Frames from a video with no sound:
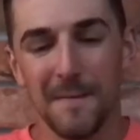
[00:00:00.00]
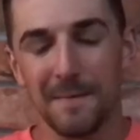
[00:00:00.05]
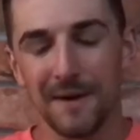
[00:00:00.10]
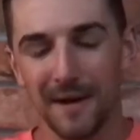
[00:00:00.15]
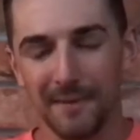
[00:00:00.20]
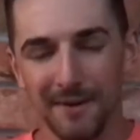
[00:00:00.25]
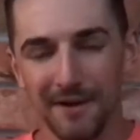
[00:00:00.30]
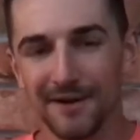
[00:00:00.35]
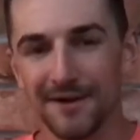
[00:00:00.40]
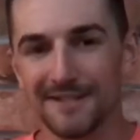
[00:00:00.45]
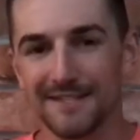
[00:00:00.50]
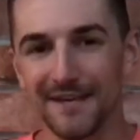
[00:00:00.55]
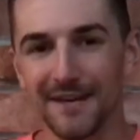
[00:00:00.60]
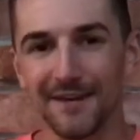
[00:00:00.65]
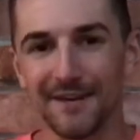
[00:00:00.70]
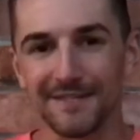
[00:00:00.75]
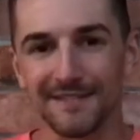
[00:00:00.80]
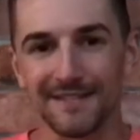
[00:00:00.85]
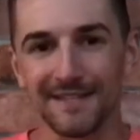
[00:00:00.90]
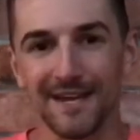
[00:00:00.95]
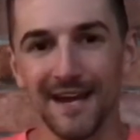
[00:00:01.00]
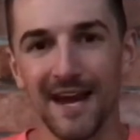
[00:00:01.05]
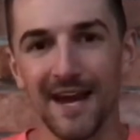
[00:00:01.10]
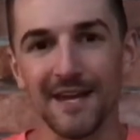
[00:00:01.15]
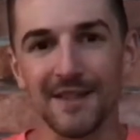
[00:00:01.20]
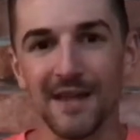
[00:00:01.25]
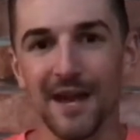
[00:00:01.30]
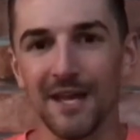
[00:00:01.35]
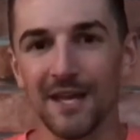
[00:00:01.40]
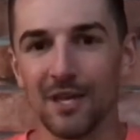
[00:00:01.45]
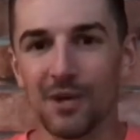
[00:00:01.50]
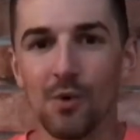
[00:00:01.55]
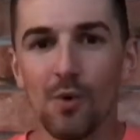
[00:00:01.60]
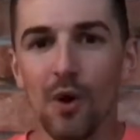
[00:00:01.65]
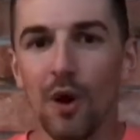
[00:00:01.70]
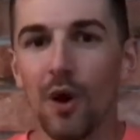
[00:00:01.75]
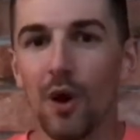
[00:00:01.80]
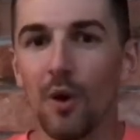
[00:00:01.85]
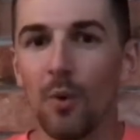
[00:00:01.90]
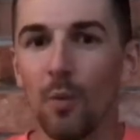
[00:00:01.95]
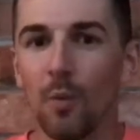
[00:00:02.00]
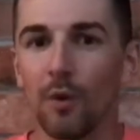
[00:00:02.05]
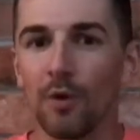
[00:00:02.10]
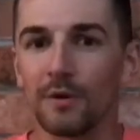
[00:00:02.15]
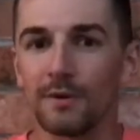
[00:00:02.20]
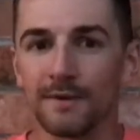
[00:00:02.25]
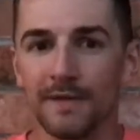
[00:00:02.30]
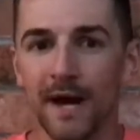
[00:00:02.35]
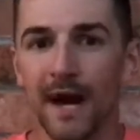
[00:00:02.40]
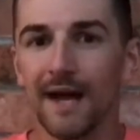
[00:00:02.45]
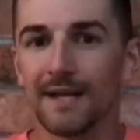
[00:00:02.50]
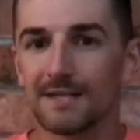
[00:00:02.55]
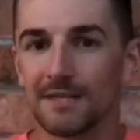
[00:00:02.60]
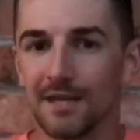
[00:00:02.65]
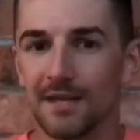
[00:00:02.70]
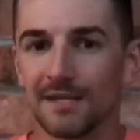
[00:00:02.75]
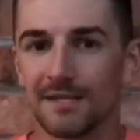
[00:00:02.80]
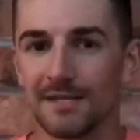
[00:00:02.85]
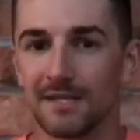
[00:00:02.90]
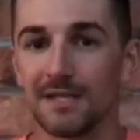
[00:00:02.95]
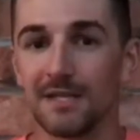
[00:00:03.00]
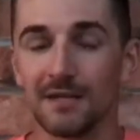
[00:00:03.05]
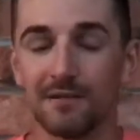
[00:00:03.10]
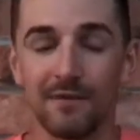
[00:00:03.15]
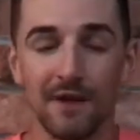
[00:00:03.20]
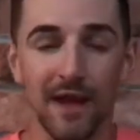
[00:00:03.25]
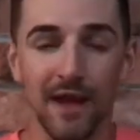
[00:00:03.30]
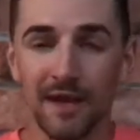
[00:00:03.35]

But I'm here to tell you today that you will not achieve